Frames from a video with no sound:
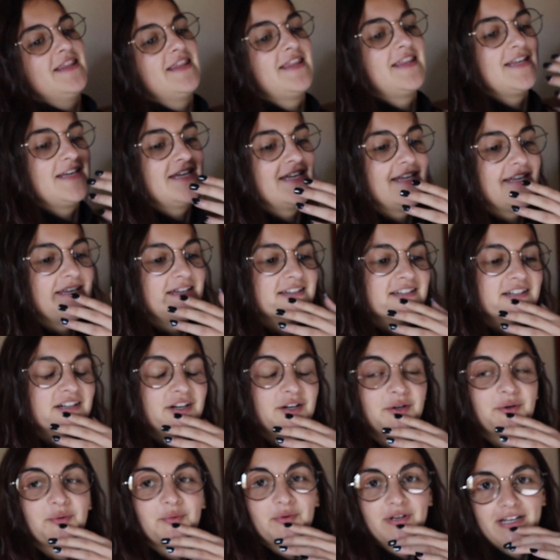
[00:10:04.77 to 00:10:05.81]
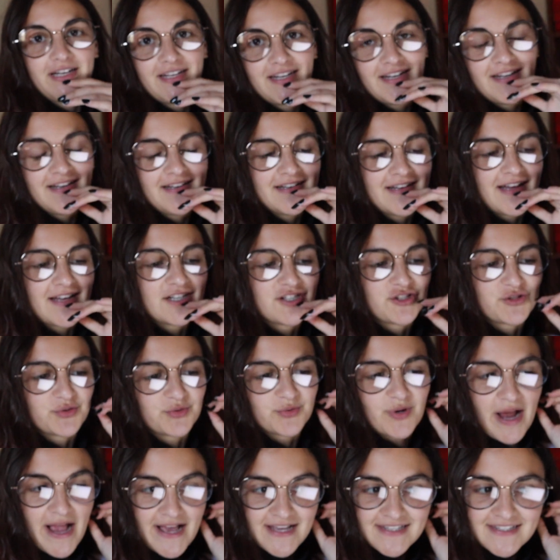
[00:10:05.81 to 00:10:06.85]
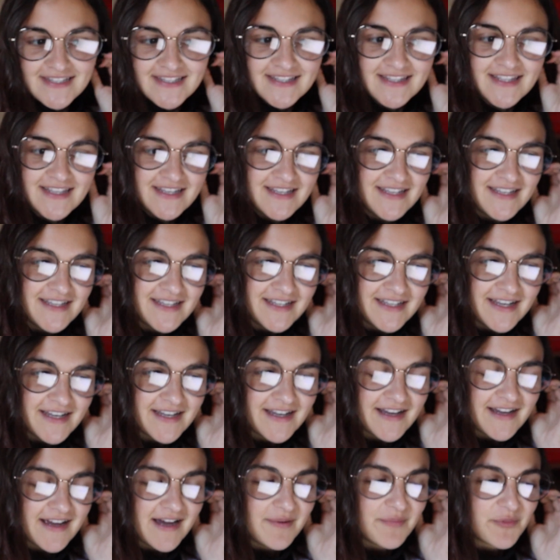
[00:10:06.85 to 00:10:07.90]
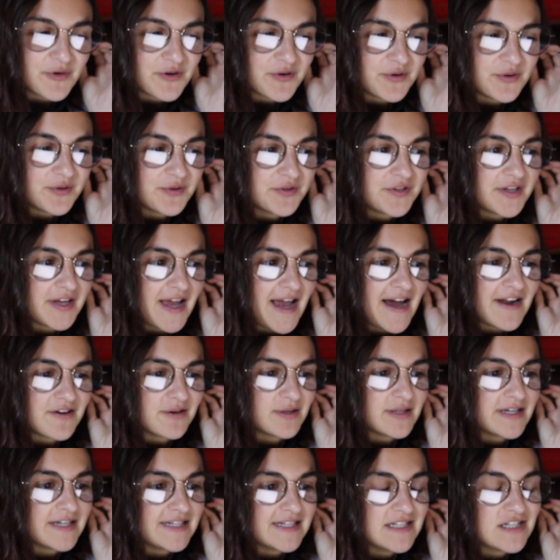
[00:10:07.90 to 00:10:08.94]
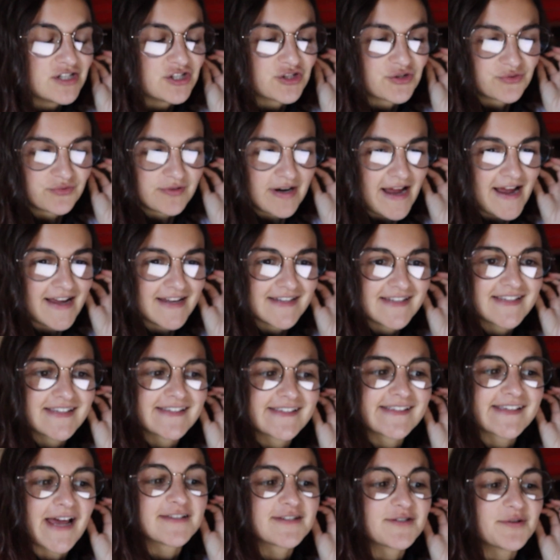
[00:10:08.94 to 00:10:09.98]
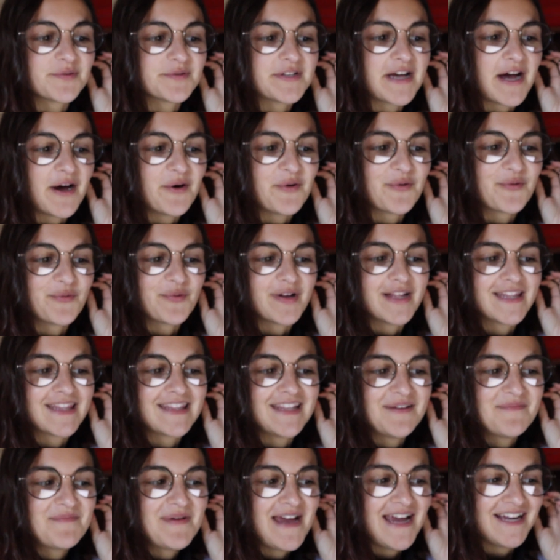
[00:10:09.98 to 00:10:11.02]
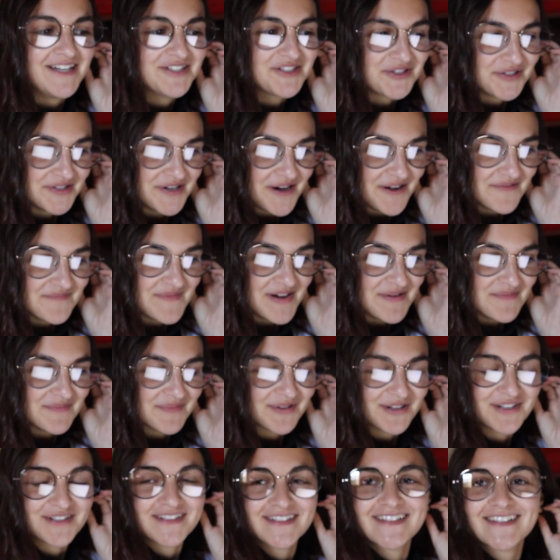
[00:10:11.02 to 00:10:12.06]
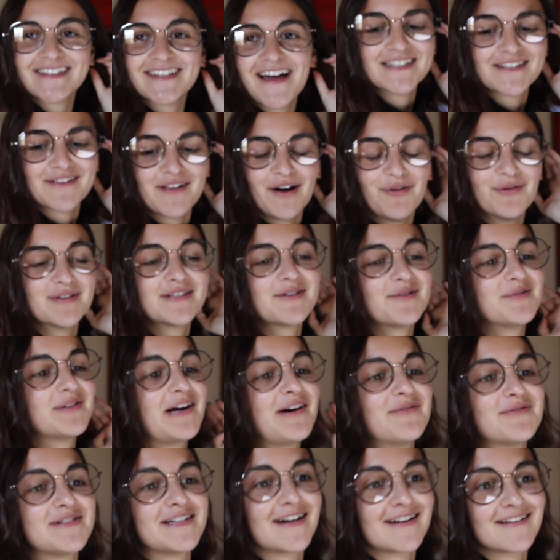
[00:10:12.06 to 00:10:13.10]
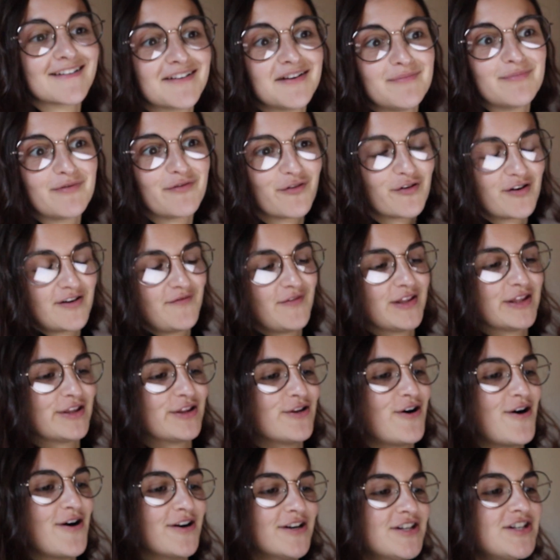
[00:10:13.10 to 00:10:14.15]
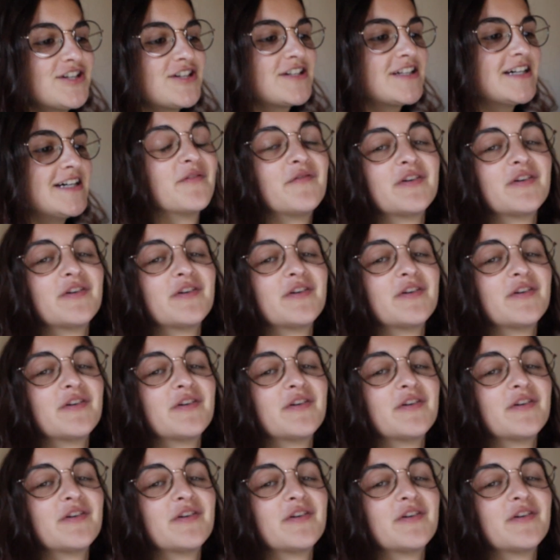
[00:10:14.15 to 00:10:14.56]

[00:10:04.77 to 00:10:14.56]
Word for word: The green dress, the Emerald Adelaide dress, sold out with the Patreon members. So that one sold out technically before it even launched. The